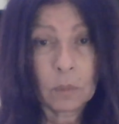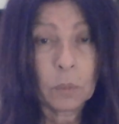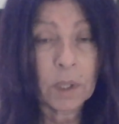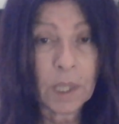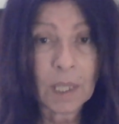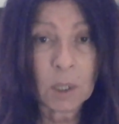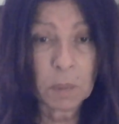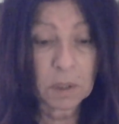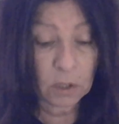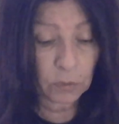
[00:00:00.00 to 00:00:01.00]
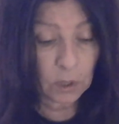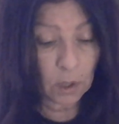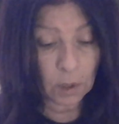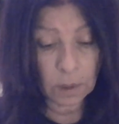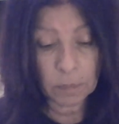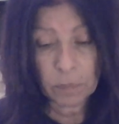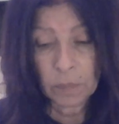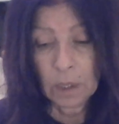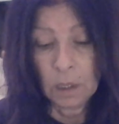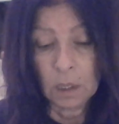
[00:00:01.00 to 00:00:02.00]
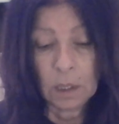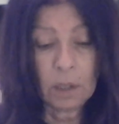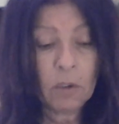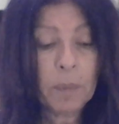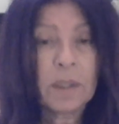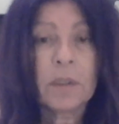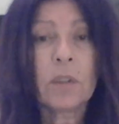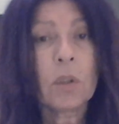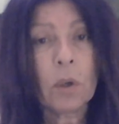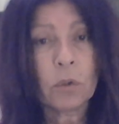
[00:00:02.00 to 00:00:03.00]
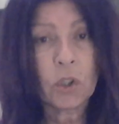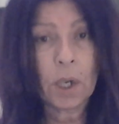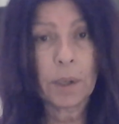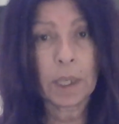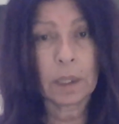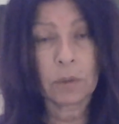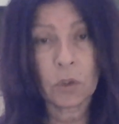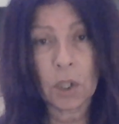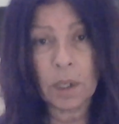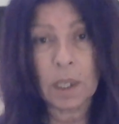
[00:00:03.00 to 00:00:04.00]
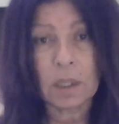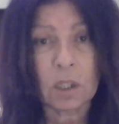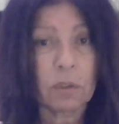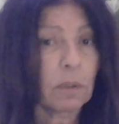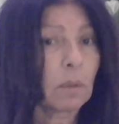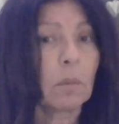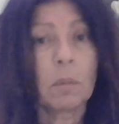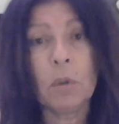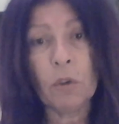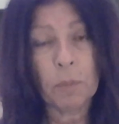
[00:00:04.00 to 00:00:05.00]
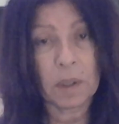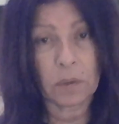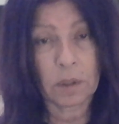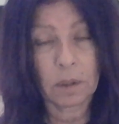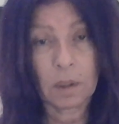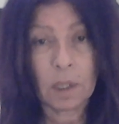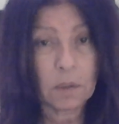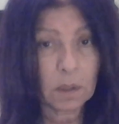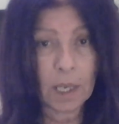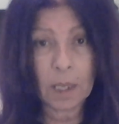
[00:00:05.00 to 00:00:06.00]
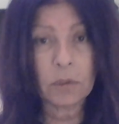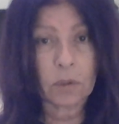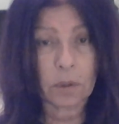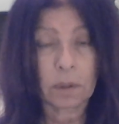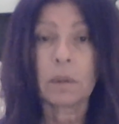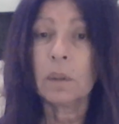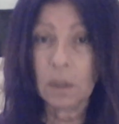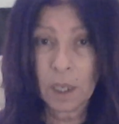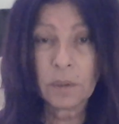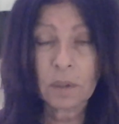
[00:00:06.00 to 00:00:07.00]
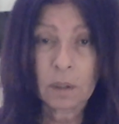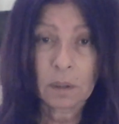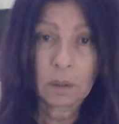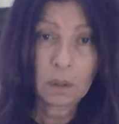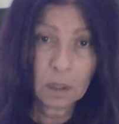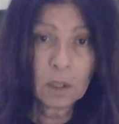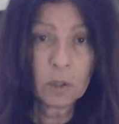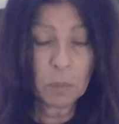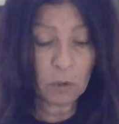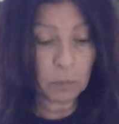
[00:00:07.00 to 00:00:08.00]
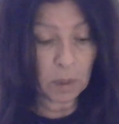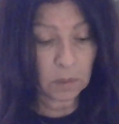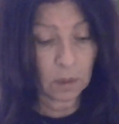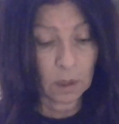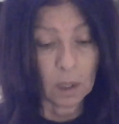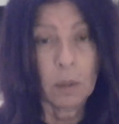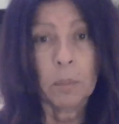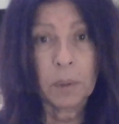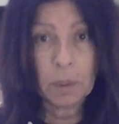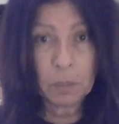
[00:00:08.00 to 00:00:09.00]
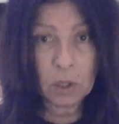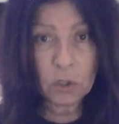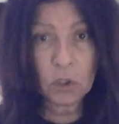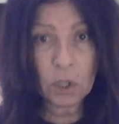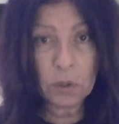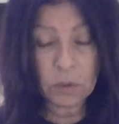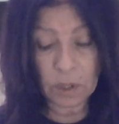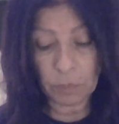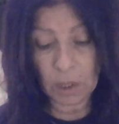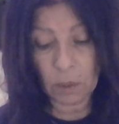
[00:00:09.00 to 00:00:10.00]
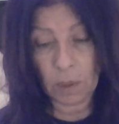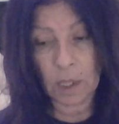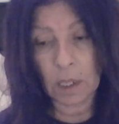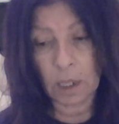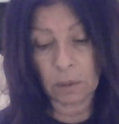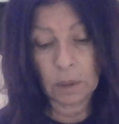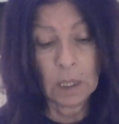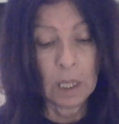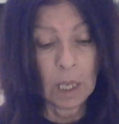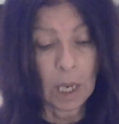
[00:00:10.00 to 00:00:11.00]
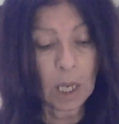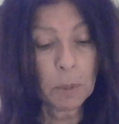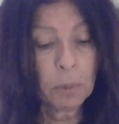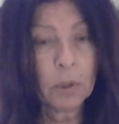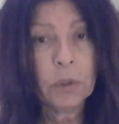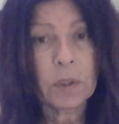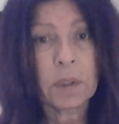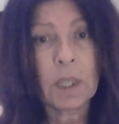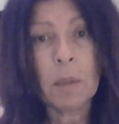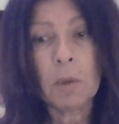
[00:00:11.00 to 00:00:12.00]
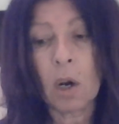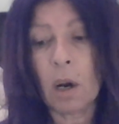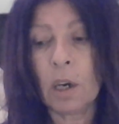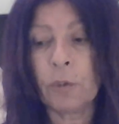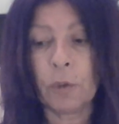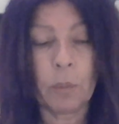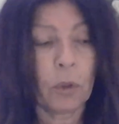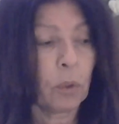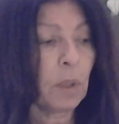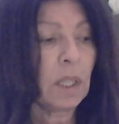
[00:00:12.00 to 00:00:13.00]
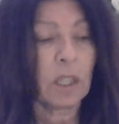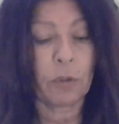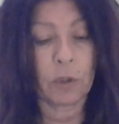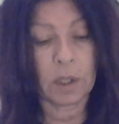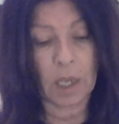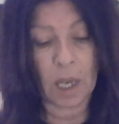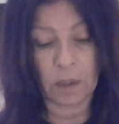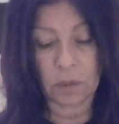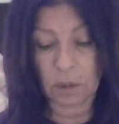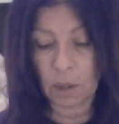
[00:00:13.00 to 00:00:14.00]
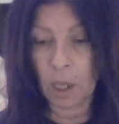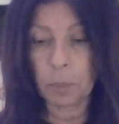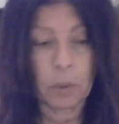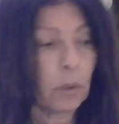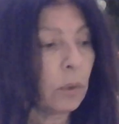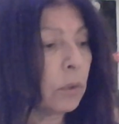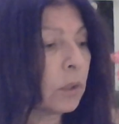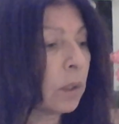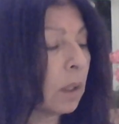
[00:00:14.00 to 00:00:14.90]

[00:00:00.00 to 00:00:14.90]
with that specific card? Now everybody says, oh, Chariot. Chariot's movement. It's Cancer. Yes, it is movement. But I'm going to show you something right now. I pulled the same card from 3 different decks. I pulled